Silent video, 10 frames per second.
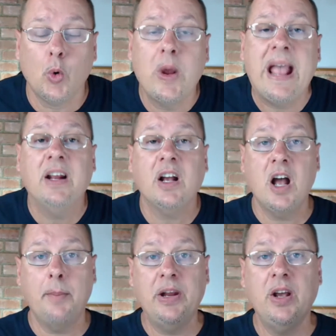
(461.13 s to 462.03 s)

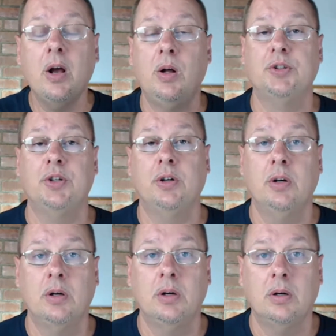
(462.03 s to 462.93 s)
create a company
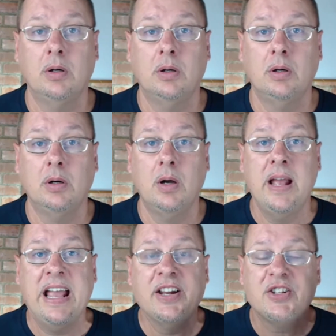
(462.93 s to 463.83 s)
culture,
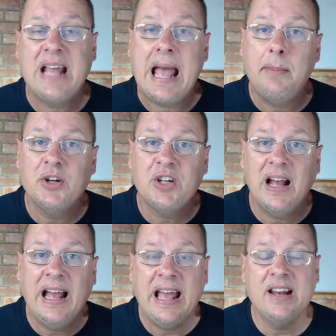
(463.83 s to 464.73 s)
and
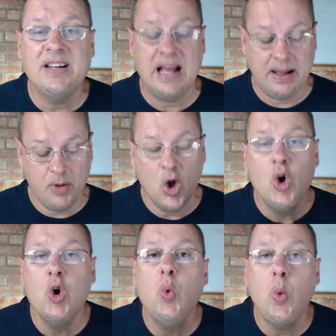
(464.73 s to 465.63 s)
establish ahead of
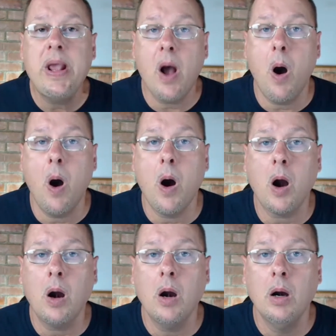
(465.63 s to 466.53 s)
time who we
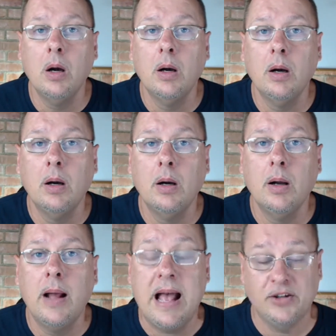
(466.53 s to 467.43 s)
are
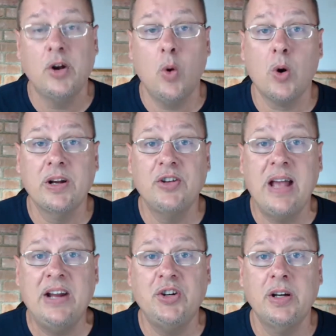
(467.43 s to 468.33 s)
as an
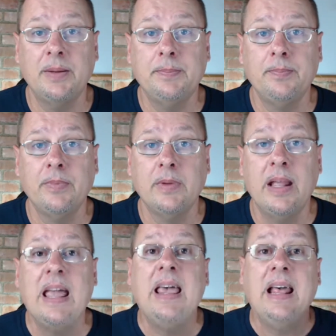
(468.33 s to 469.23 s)
organization,
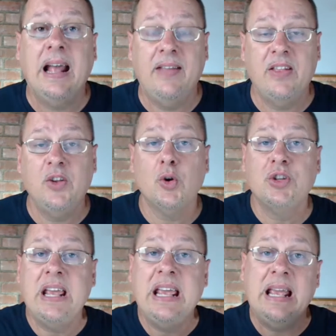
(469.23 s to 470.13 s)
and
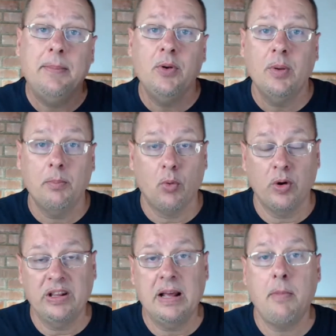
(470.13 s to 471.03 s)
then your team
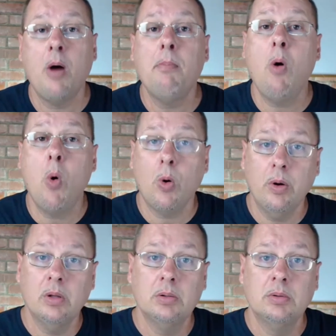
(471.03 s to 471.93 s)
bring them on
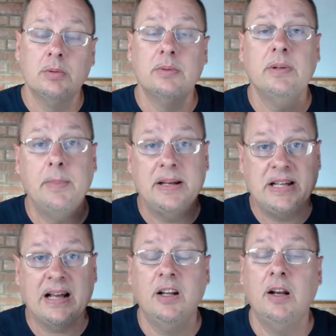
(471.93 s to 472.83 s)
board.
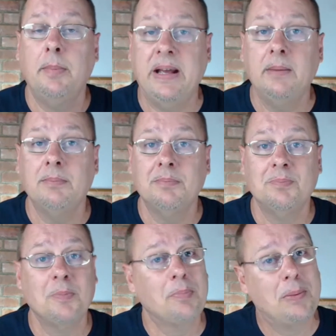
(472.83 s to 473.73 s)
It may take a little
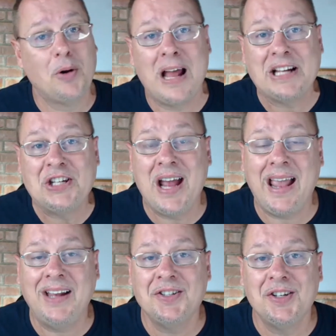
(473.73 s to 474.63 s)
bit. People don't like
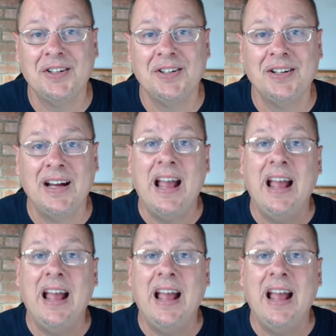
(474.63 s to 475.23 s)
change.